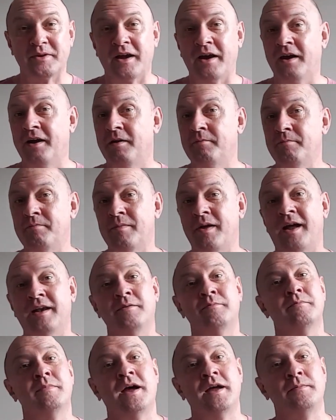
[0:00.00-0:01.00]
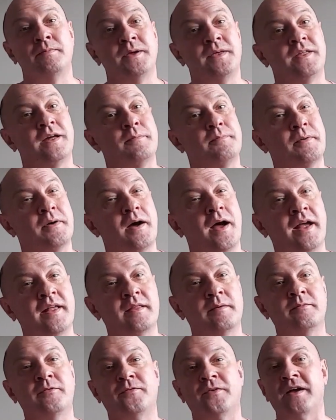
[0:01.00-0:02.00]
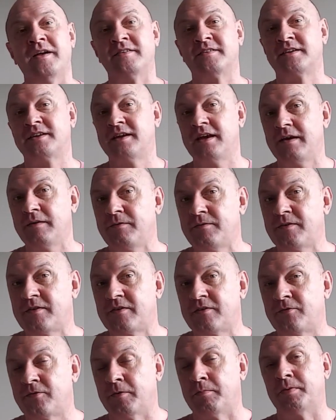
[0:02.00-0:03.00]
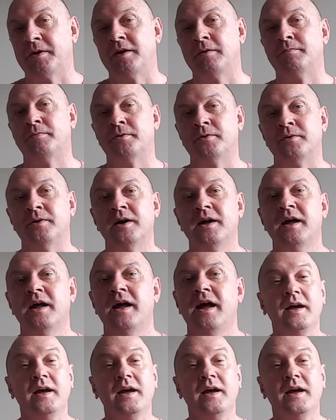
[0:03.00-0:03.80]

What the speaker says: And maybe they're buying them as gifts for people.